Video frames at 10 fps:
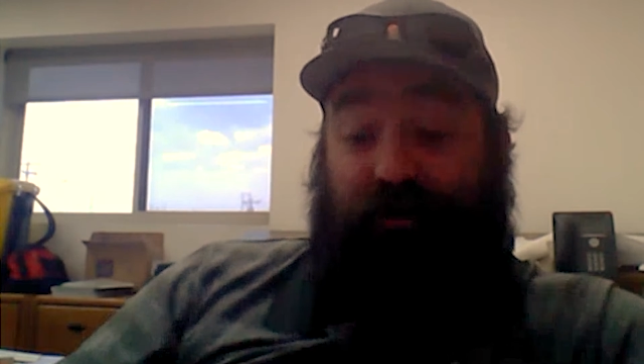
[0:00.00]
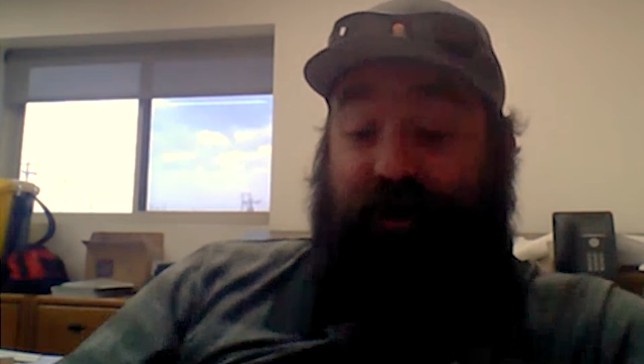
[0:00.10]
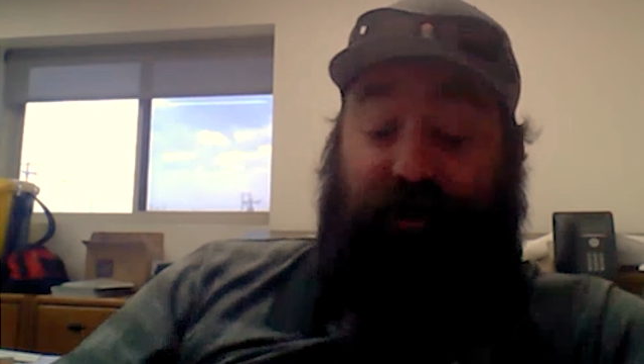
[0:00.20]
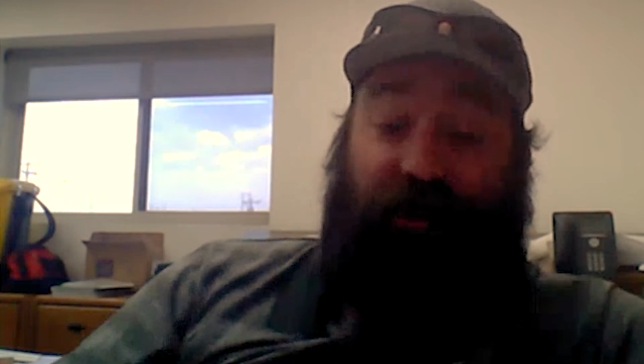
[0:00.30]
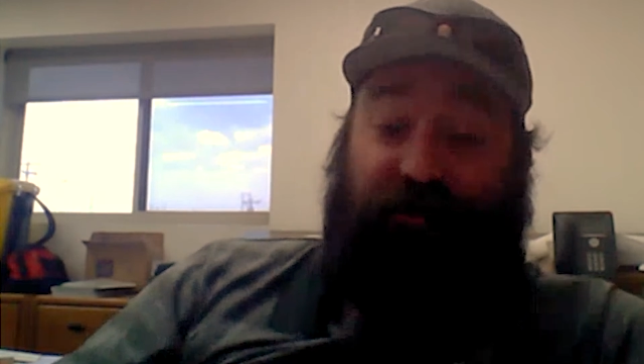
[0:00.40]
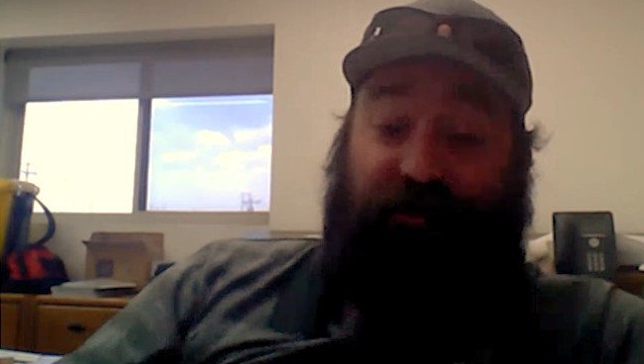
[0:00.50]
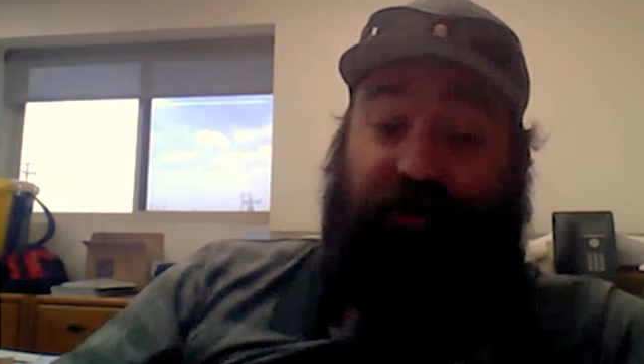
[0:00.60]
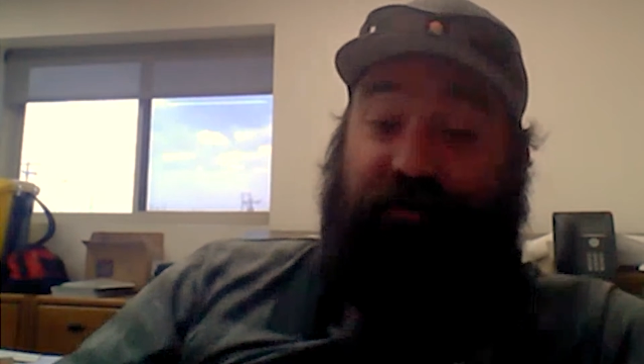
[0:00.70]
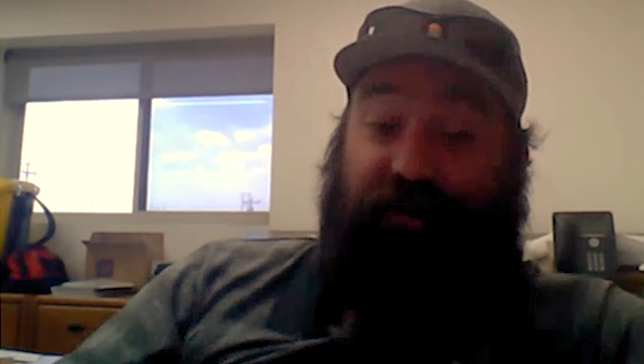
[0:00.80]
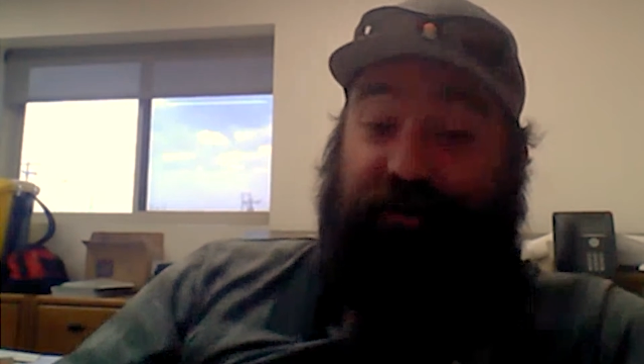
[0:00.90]
So each cottage
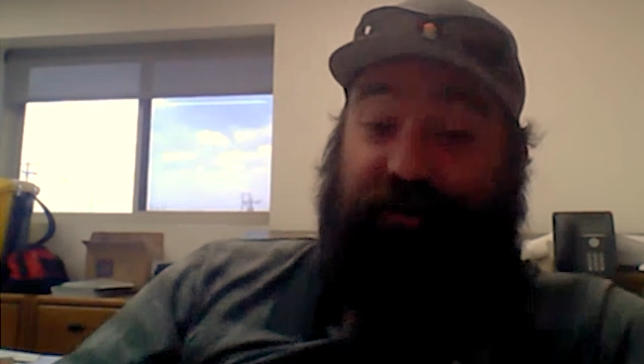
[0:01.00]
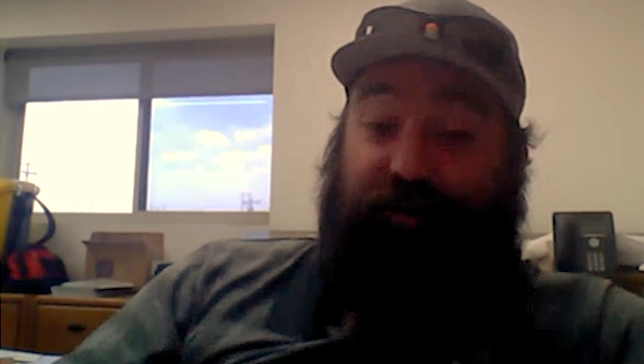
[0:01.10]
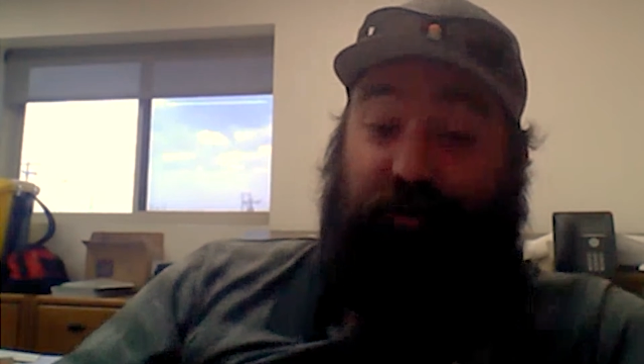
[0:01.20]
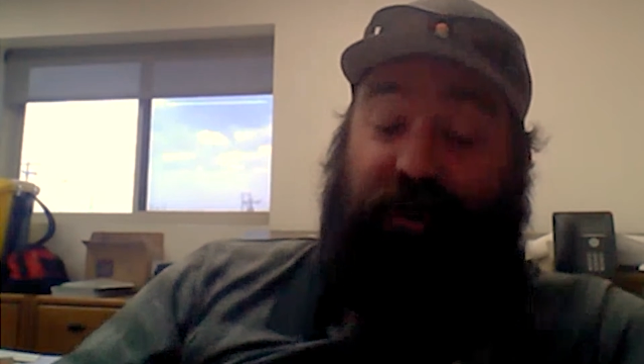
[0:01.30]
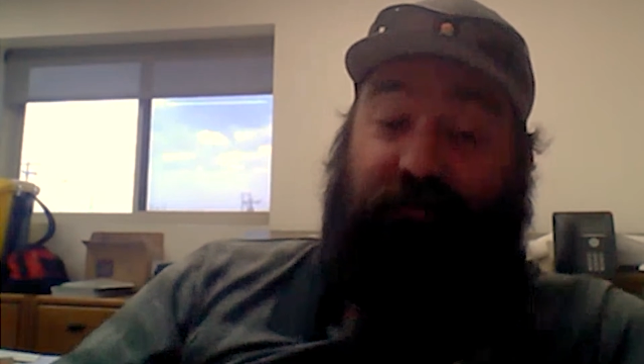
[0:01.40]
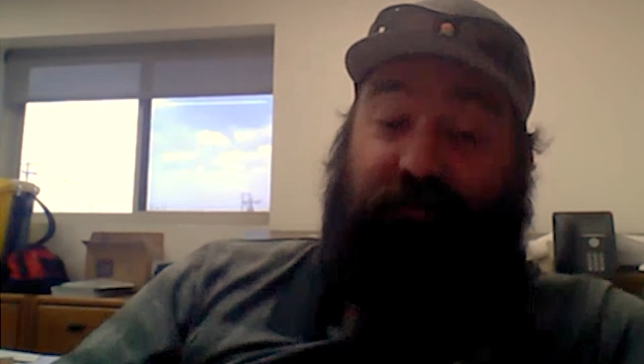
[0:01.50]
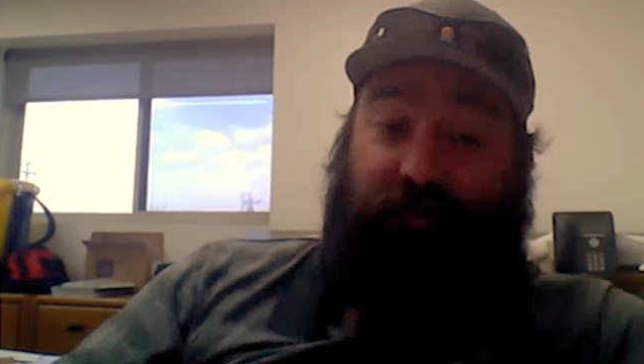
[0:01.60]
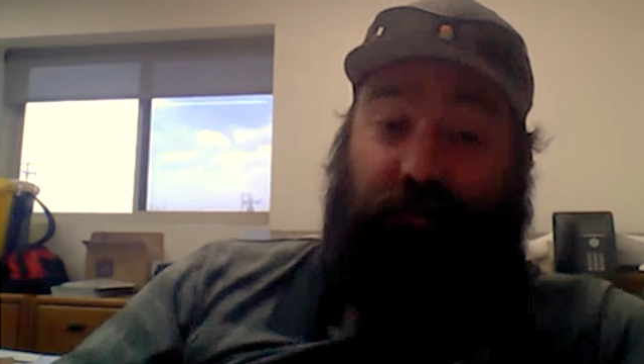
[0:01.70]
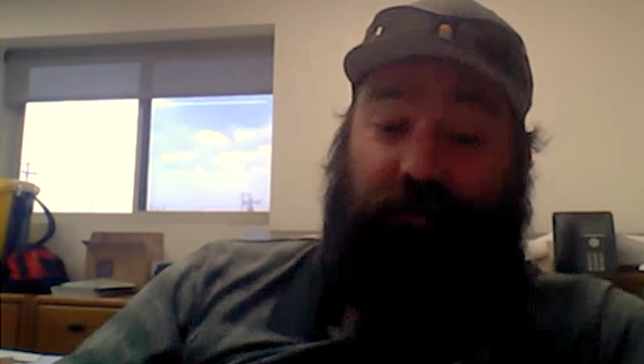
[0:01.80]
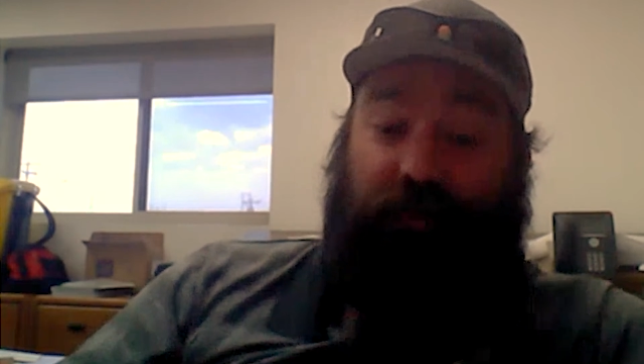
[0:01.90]
was actually supposed to have
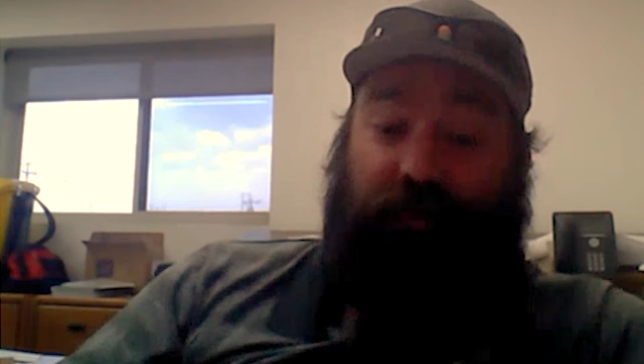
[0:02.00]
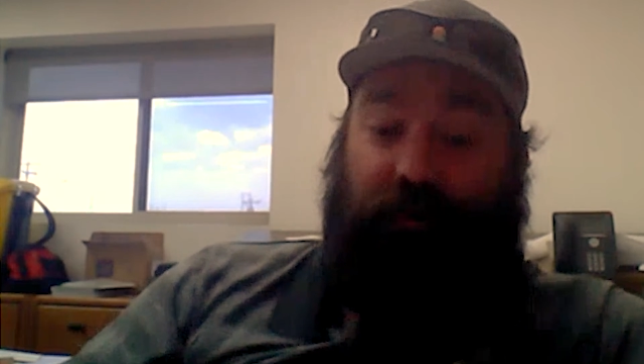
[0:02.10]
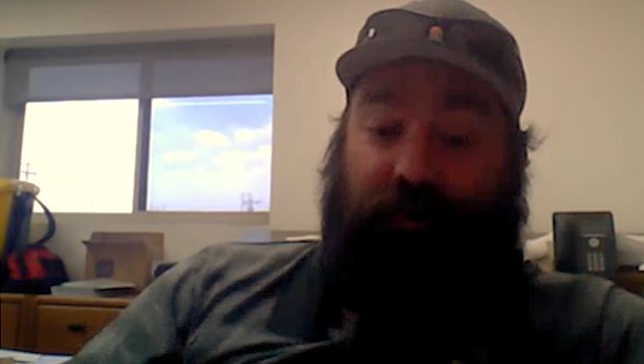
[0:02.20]
two